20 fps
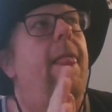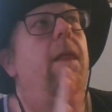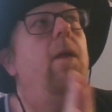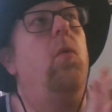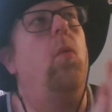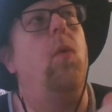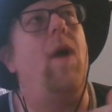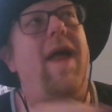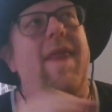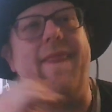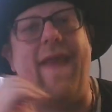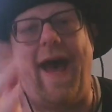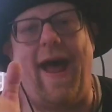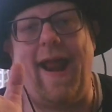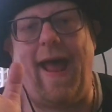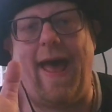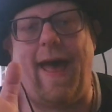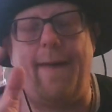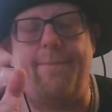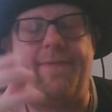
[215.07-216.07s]
When that
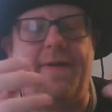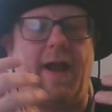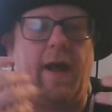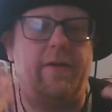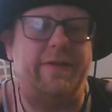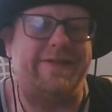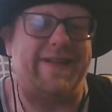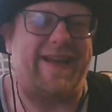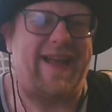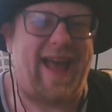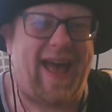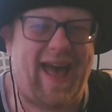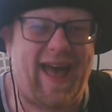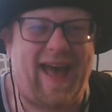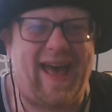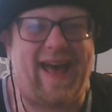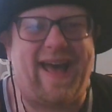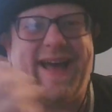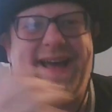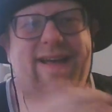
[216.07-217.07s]
happened, I was like,
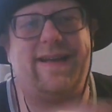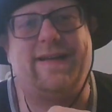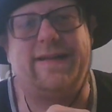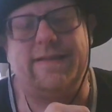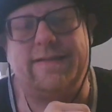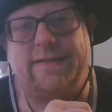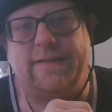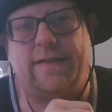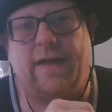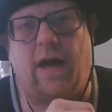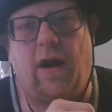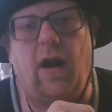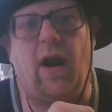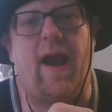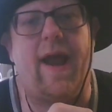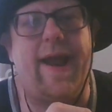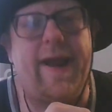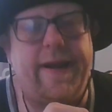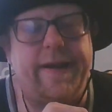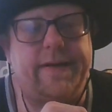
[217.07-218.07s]
all
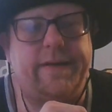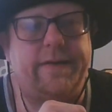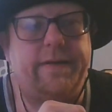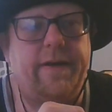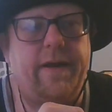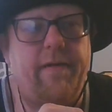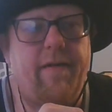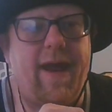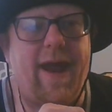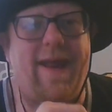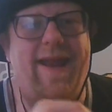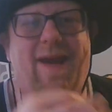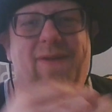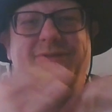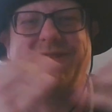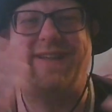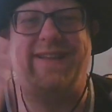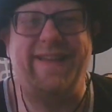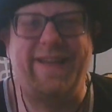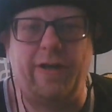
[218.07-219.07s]
right, and I
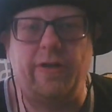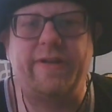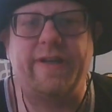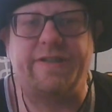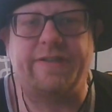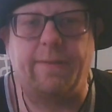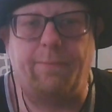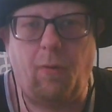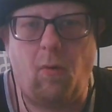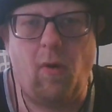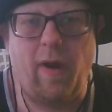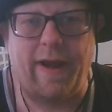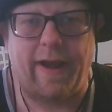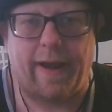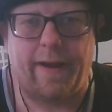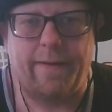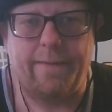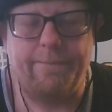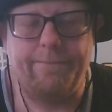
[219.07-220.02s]
was a little disappointed.